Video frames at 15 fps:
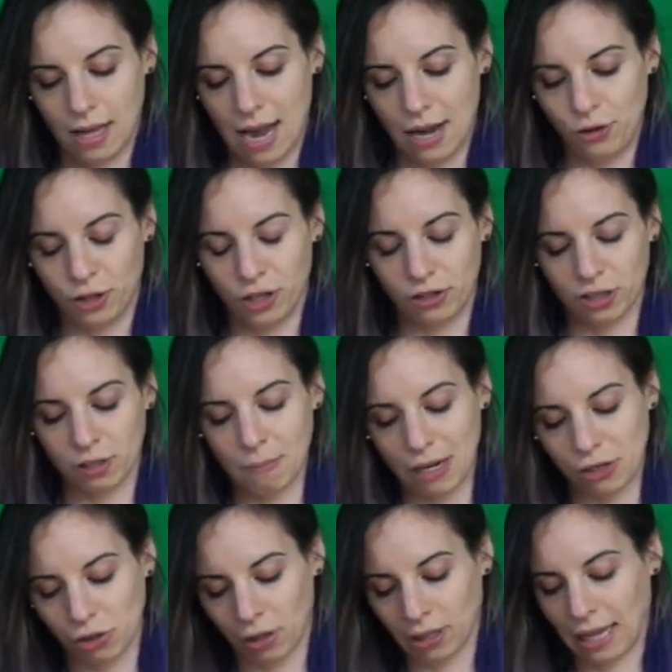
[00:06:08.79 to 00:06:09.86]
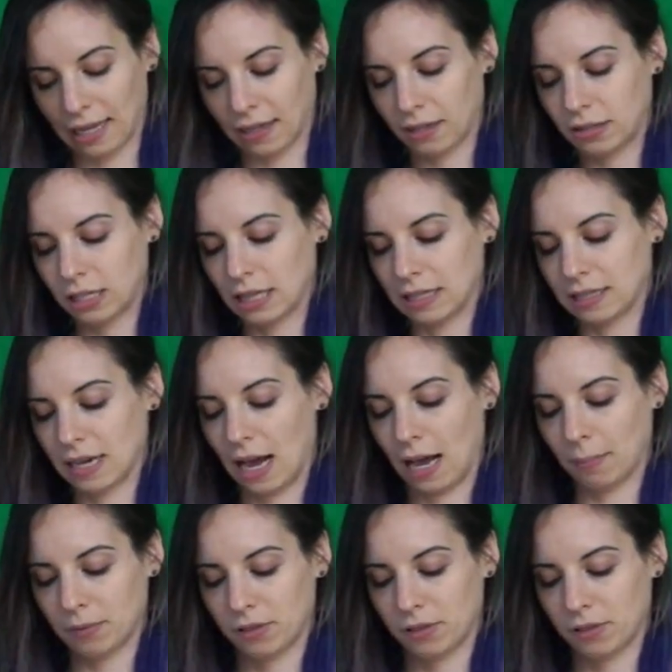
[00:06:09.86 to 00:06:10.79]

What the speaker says: and you can just measure it like to the top.